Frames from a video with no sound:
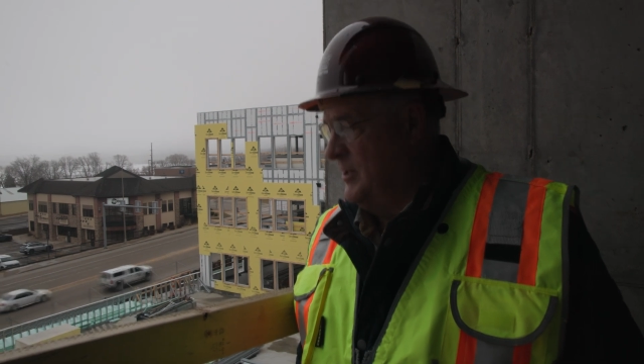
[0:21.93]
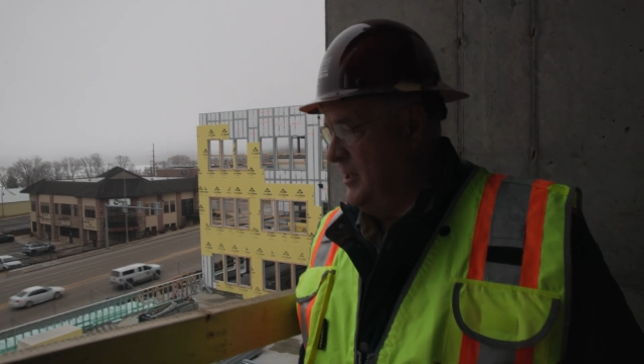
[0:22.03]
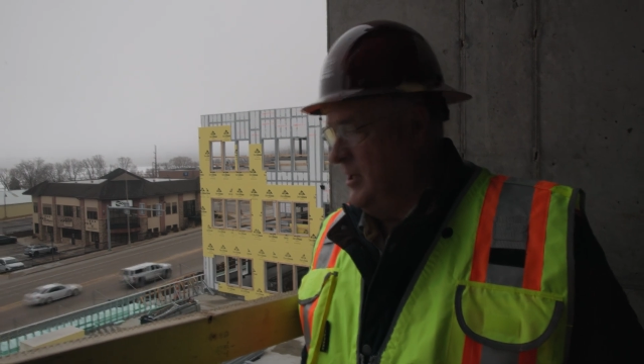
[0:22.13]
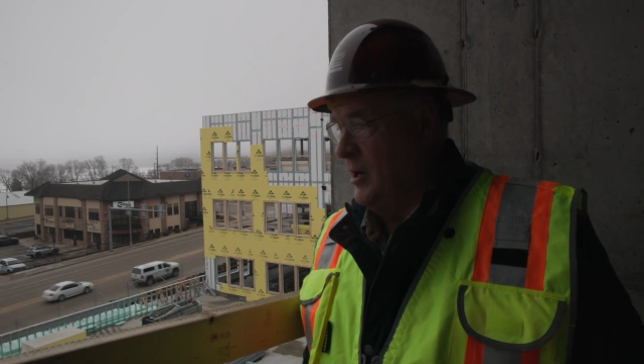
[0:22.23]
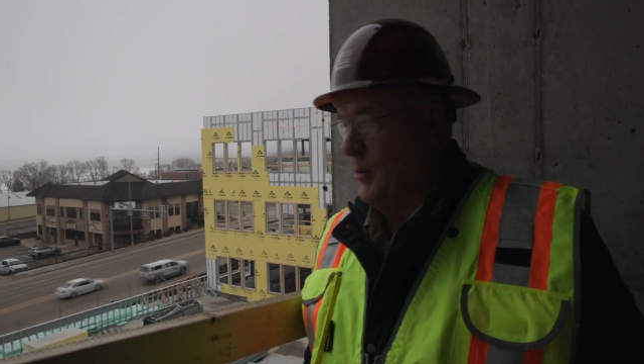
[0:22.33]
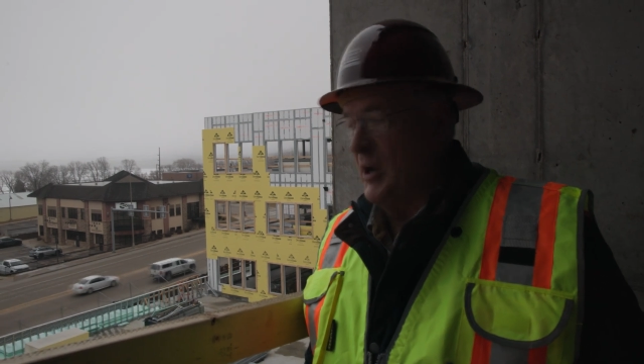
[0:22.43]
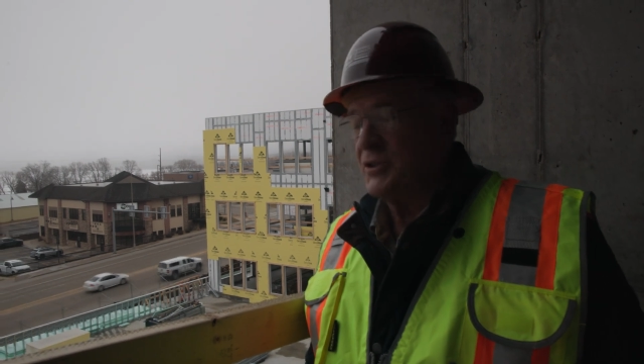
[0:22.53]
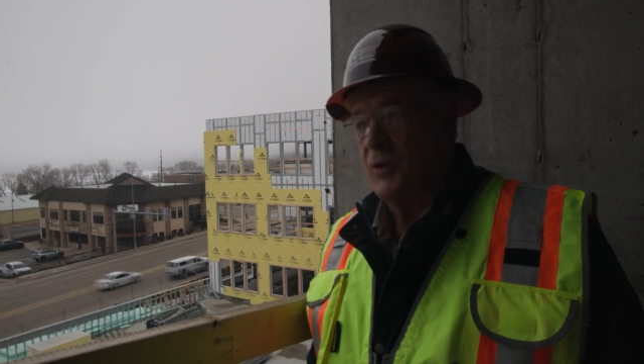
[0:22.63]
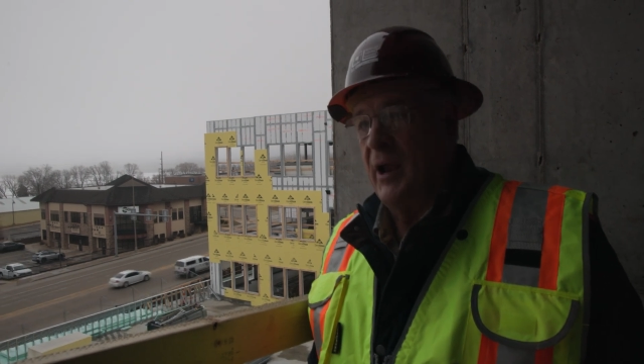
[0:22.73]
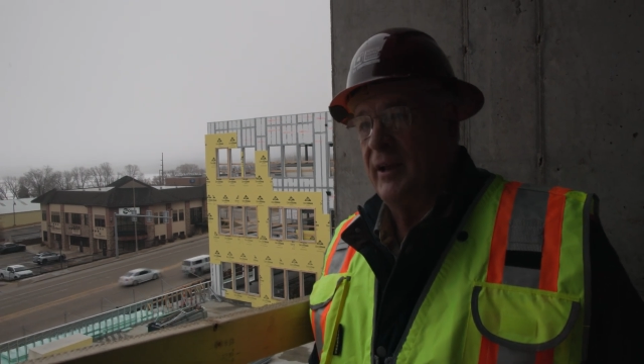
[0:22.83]
the
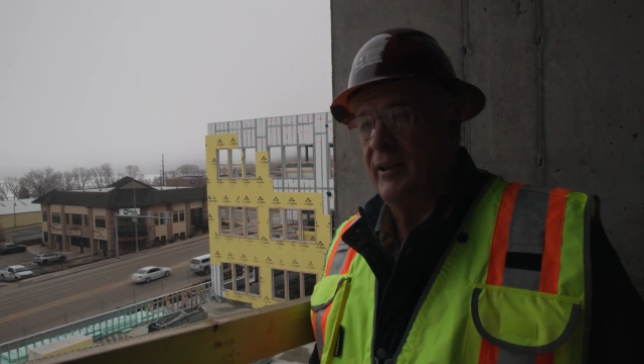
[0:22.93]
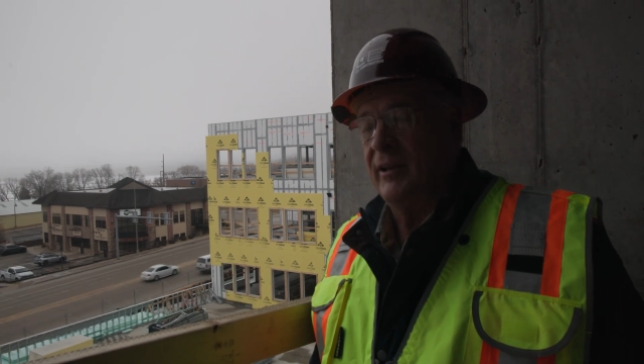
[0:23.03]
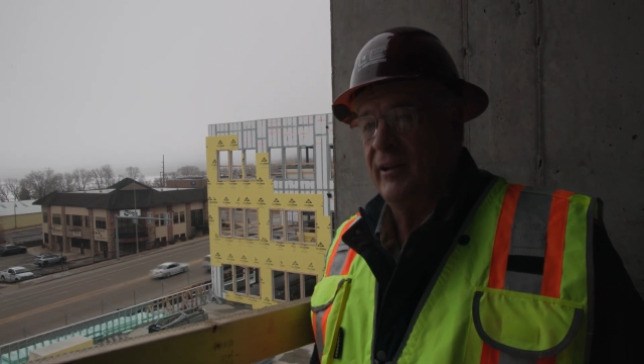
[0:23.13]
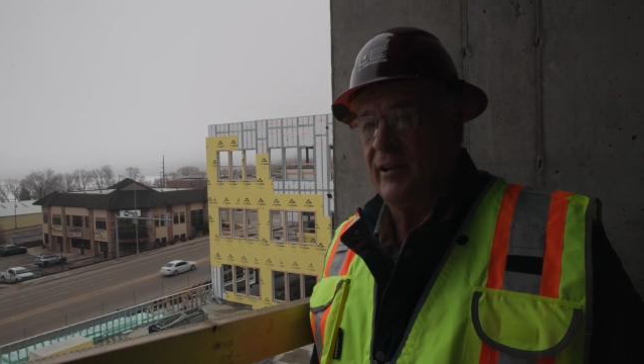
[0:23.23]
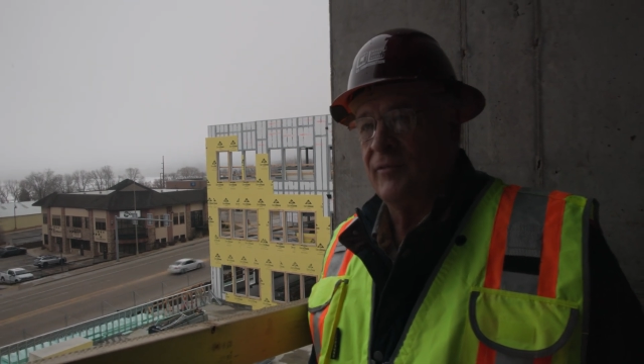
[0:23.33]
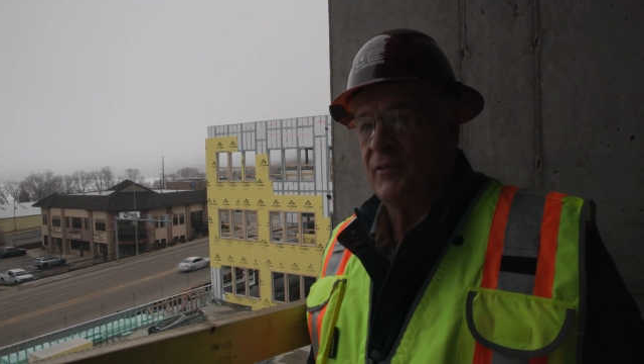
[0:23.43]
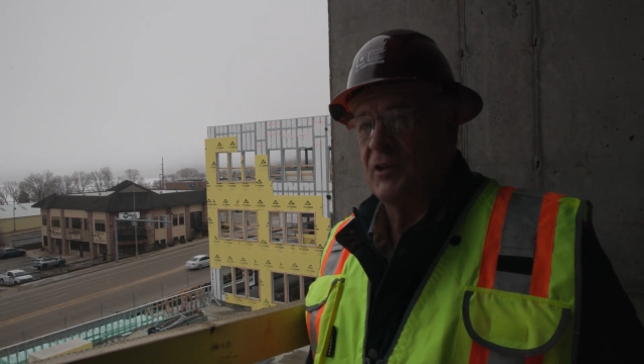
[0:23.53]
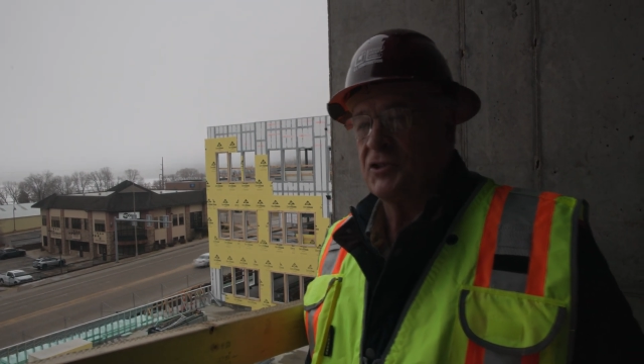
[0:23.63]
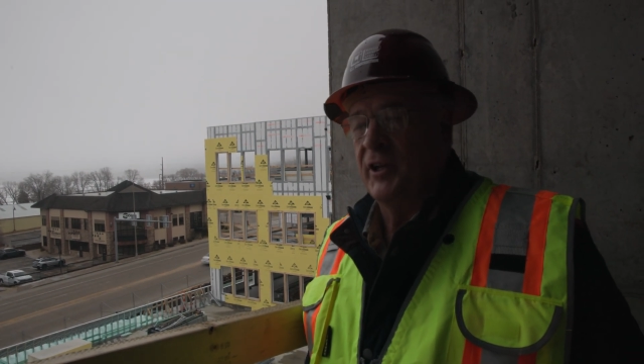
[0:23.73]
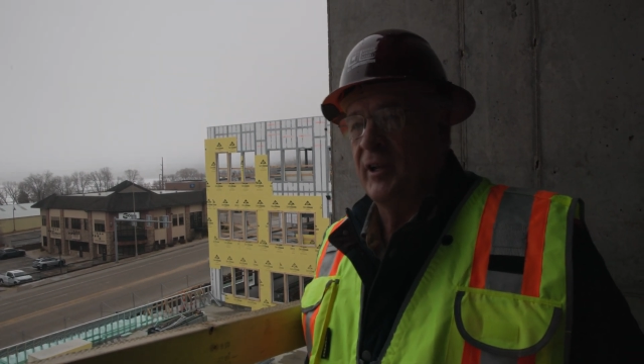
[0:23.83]
restaurant in and
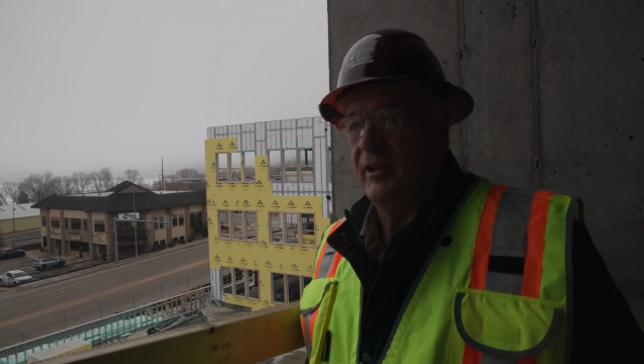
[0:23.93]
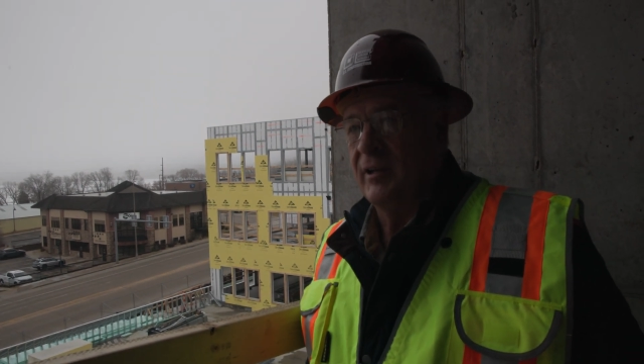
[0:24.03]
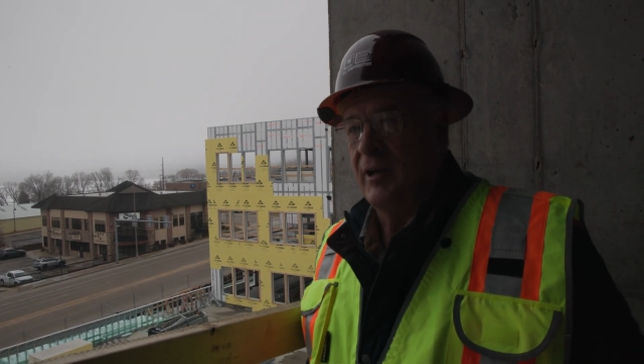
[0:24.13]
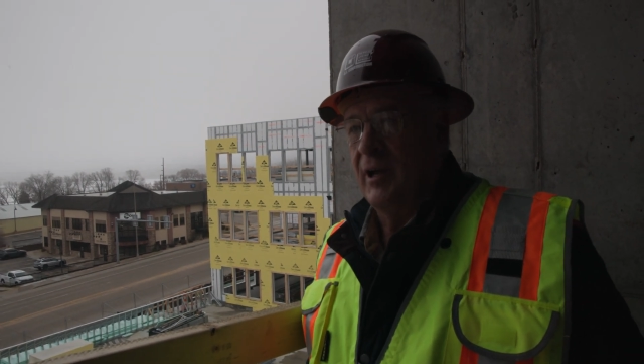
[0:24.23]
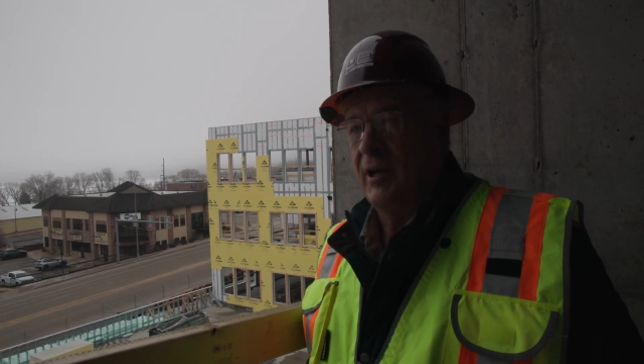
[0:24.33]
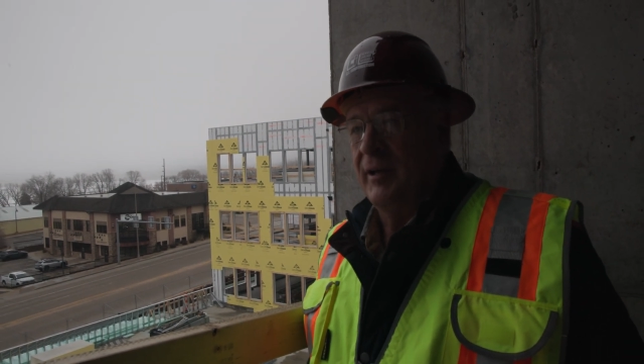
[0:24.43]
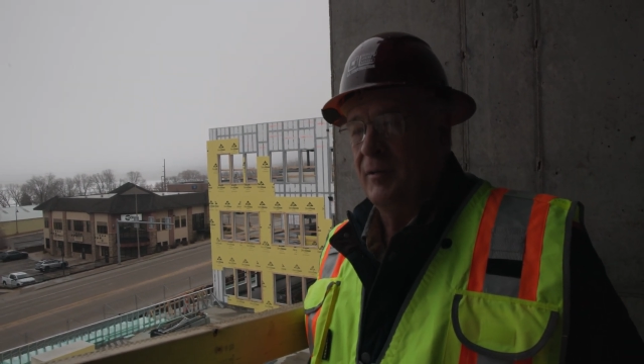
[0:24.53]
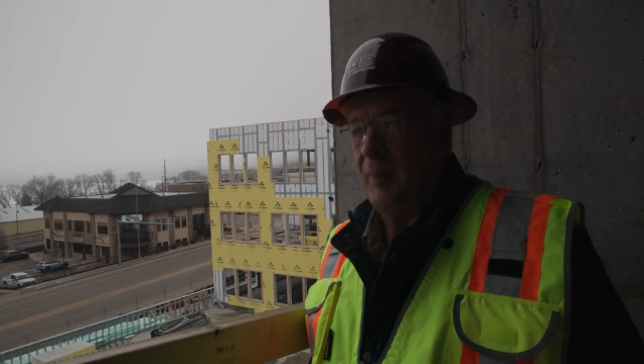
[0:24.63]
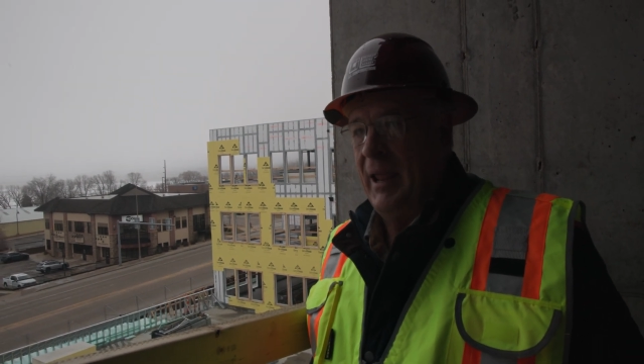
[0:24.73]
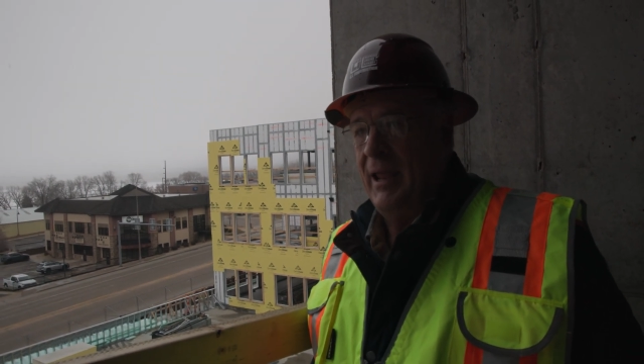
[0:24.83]
functioning
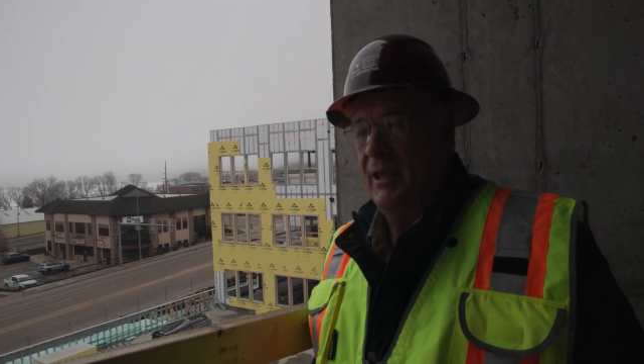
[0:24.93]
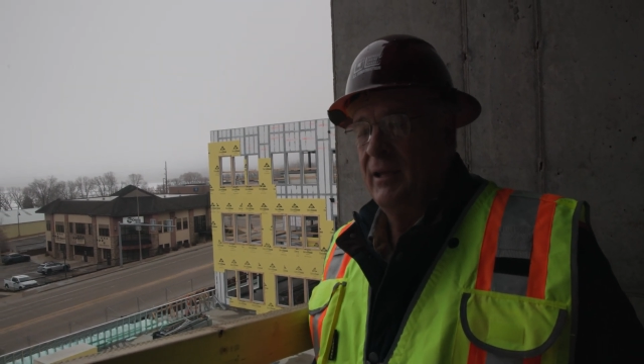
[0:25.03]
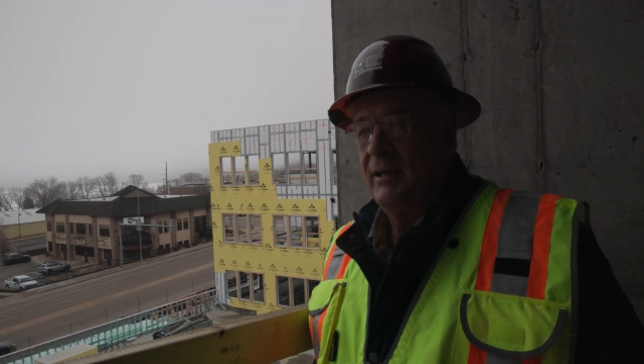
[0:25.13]
in May,